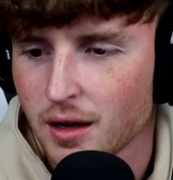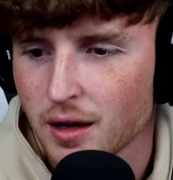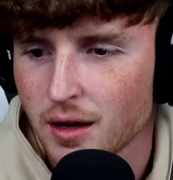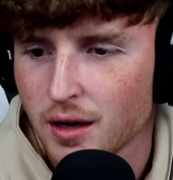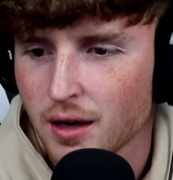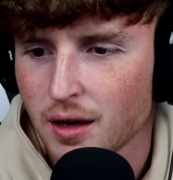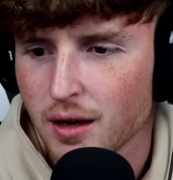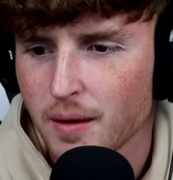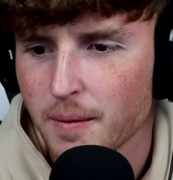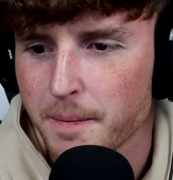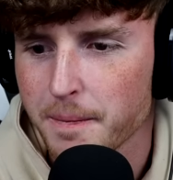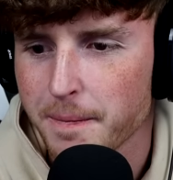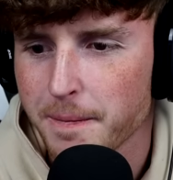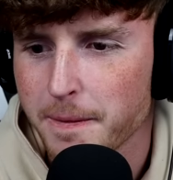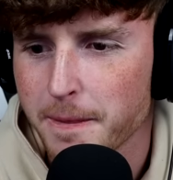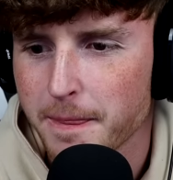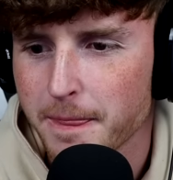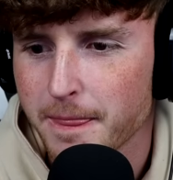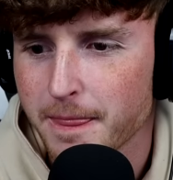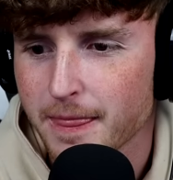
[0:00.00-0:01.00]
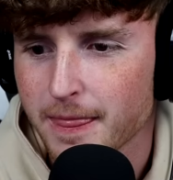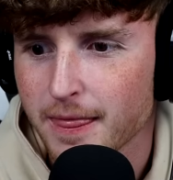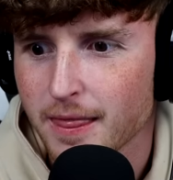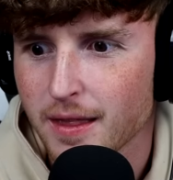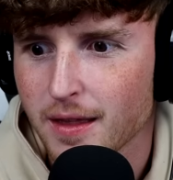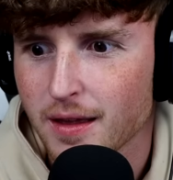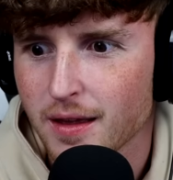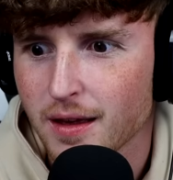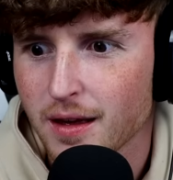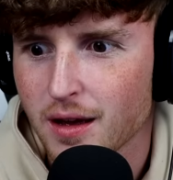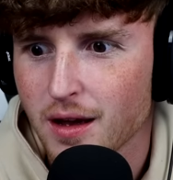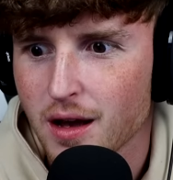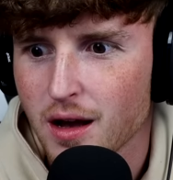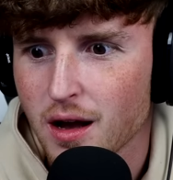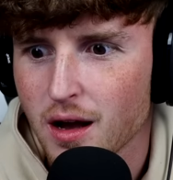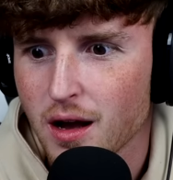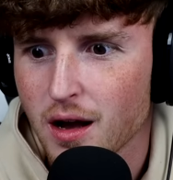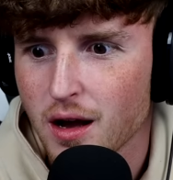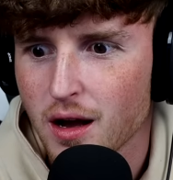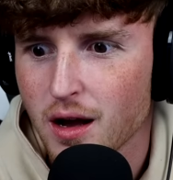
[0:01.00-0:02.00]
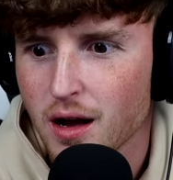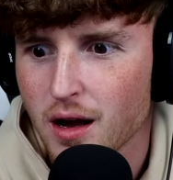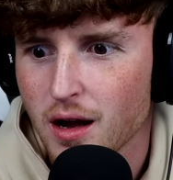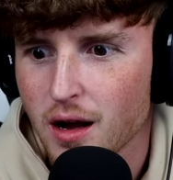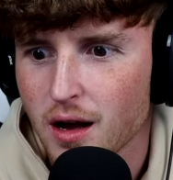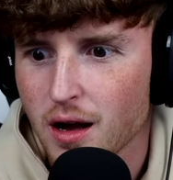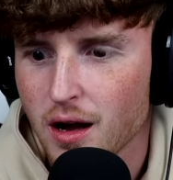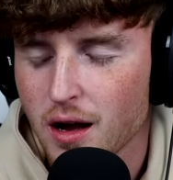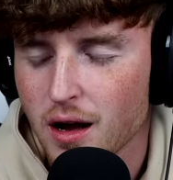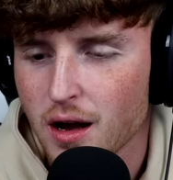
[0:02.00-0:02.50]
Nothing is said.